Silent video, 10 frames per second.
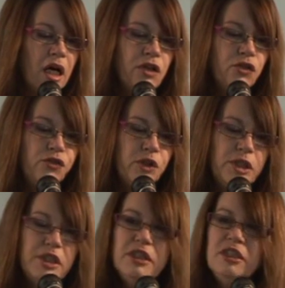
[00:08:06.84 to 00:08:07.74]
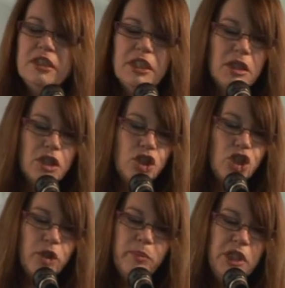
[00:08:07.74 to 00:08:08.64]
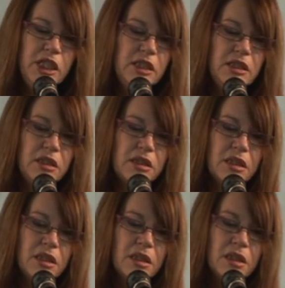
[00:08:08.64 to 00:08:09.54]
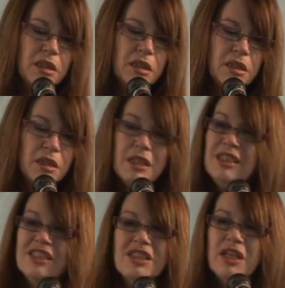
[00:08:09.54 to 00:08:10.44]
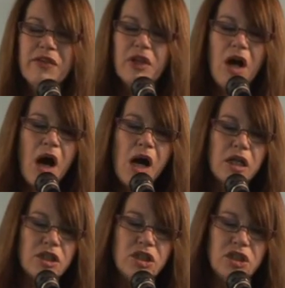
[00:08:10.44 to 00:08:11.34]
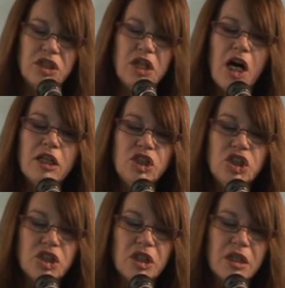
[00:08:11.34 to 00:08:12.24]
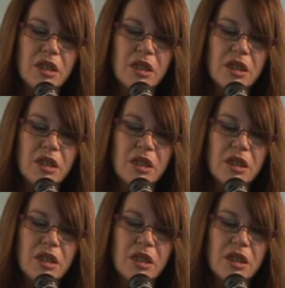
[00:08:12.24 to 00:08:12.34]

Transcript: and folded silk chemise he doesn't have the heart to touch.